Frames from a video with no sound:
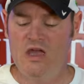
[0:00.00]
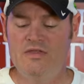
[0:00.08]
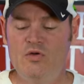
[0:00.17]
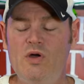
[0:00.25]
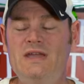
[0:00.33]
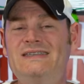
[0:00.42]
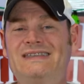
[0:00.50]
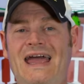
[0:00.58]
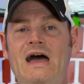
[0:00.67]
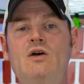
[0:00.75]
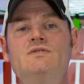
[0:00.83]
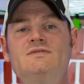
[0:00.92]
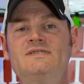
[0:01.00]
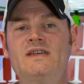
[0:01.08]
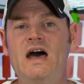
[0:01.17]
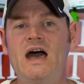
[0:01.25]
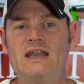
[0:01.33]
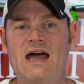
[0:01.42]
The only
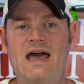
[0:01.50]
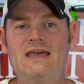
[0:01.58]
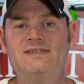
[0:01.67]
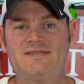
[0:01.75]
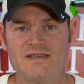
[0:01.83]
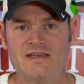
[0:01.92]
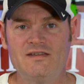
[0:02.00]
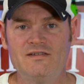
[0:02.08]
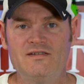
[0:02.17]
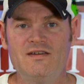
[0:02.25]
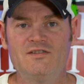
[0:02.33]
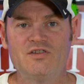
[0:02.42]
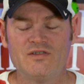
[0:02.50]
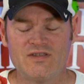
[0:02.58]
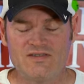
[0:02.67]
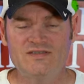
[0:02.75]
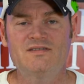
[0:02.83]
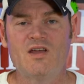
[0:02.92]
downside I see to
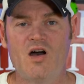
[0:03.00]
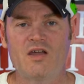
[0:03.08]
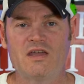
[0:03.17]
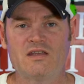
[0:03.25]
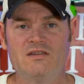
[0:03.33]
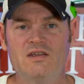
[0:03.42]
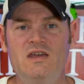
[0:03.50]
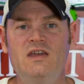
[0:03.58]
this stocking